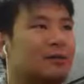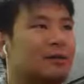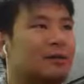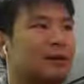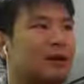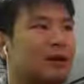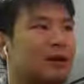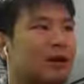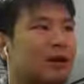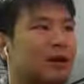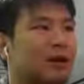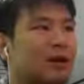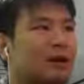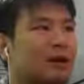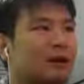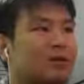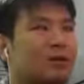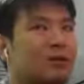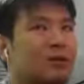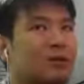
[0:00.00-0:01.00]

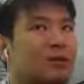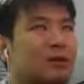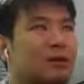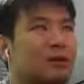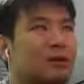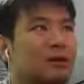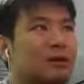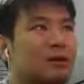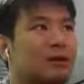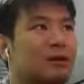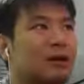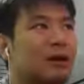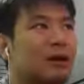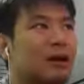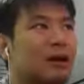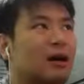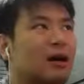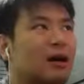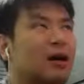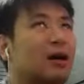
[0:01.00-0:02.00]
how
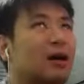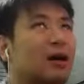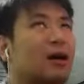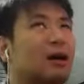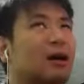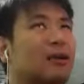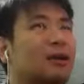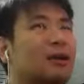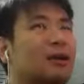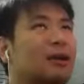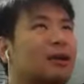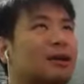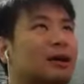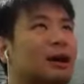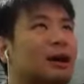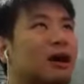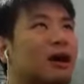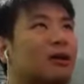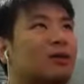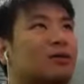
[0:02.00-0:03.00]
you can tell it
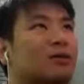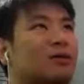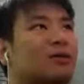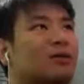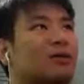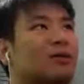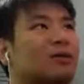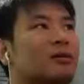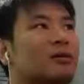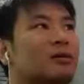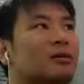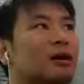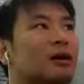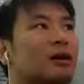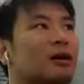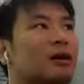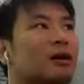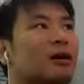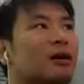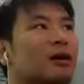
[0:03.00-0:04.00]
how
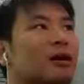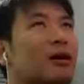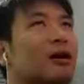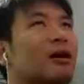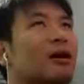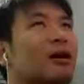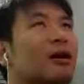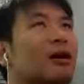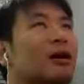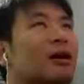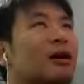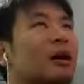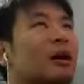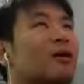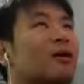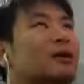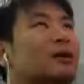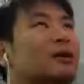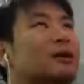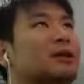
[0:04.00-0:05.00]

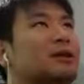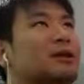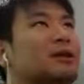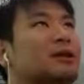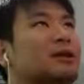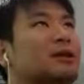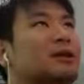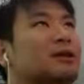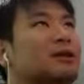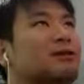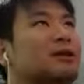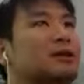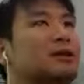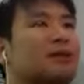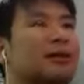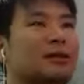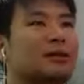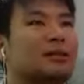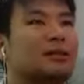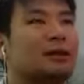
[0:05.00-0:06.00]
many requests
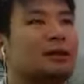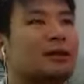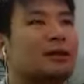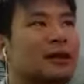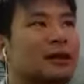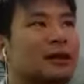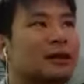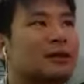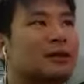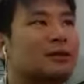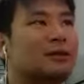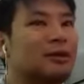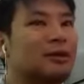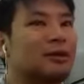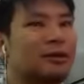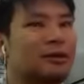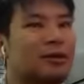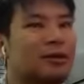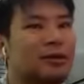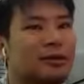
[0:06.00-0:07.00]
per second and whatnot.